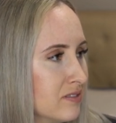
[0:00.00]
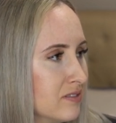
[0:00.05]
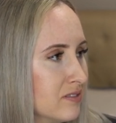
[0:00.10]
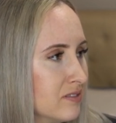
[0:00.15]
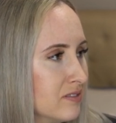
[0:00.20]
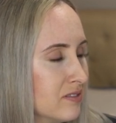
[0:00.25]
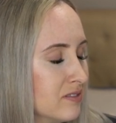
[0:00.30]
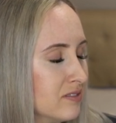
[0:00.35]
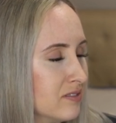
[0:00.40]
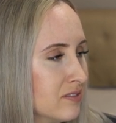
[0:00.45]

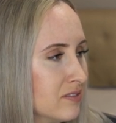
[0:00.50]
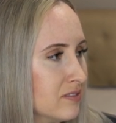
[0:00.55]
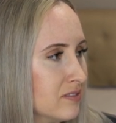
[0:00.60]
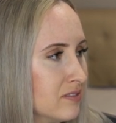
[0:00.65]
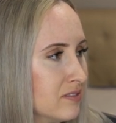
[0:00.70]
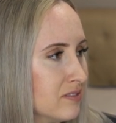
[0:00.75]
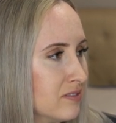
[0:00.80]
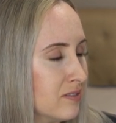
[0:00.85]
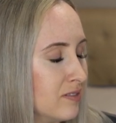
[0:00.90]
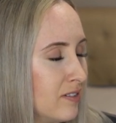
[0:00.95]

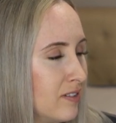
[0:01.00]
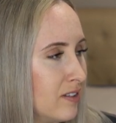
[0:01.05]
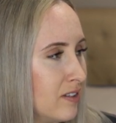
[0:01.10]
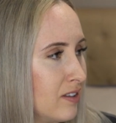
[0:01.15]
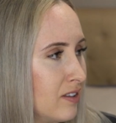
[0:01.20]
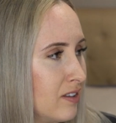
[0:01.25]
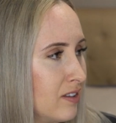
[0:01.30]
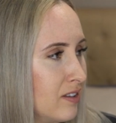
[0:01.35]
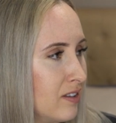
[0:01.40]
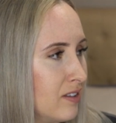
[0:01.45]

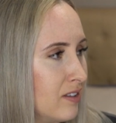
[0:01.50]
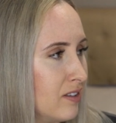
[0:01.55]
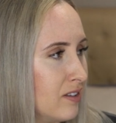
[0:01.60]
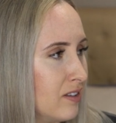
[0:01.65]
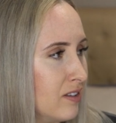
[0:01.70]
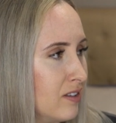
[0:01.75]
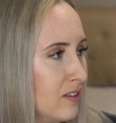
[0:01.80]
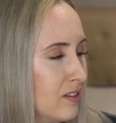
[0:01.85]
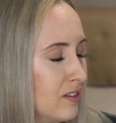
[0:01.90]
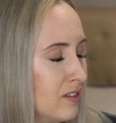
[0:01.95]

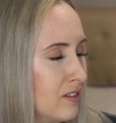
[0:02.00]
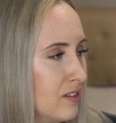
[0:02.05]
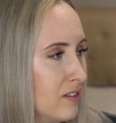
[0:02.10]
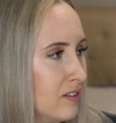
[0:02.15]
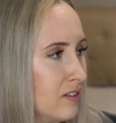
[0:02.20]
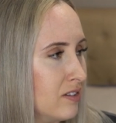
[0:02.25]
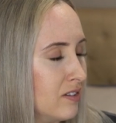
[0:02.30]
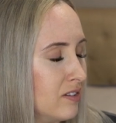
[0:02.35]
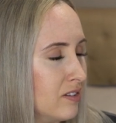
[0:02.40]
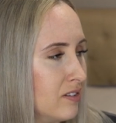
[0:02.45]

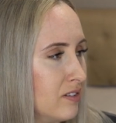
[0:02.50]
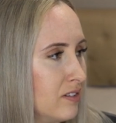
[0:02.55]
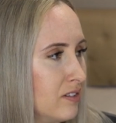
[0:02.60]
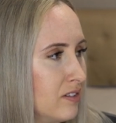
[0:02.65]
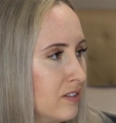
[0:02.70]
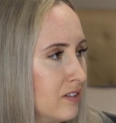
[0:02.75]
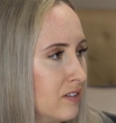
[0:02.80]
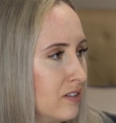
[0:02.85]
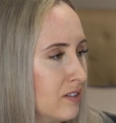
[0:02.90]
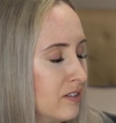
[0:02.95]

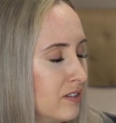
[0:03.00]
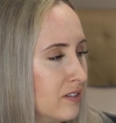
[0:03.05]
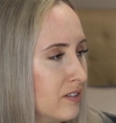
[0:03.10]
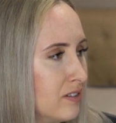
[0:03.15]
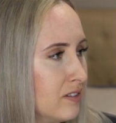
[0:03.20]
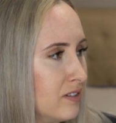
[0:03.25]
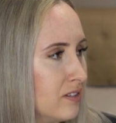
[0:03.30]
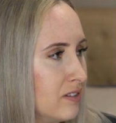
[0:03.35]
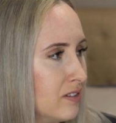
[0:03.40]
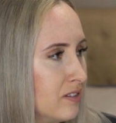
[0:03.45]

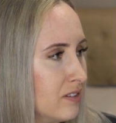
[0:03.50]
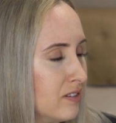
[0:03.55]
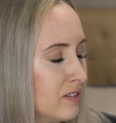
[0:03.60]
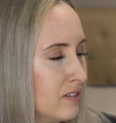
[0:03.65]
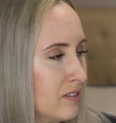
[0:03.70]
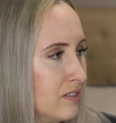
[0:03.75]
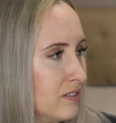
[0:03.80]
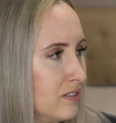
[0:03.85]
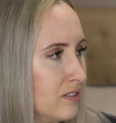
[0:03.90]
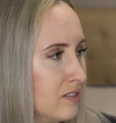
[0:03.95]

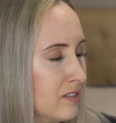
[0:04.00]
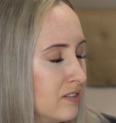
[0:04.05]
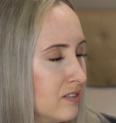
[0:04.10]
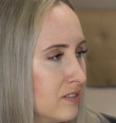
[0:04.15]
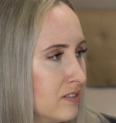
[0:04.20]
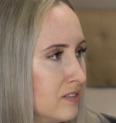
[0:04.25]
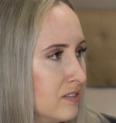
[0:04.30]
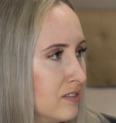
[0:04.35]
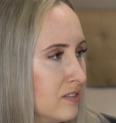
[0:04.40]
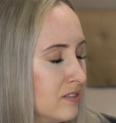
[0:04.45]

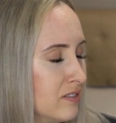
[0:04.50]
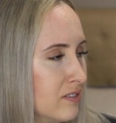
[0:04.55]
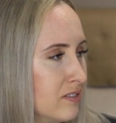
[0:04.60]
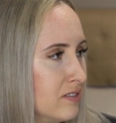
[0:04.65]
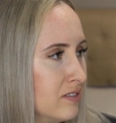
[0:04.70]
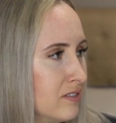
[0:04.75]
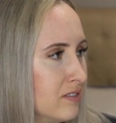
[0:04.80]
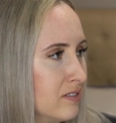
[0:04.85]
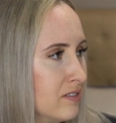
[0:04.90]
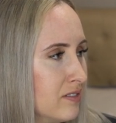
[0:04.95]

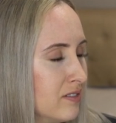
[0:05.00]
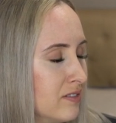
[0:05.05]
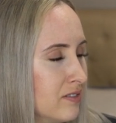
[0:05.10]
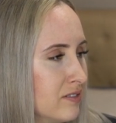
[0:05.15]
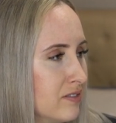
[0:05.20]
No words are spoken by the person on screen.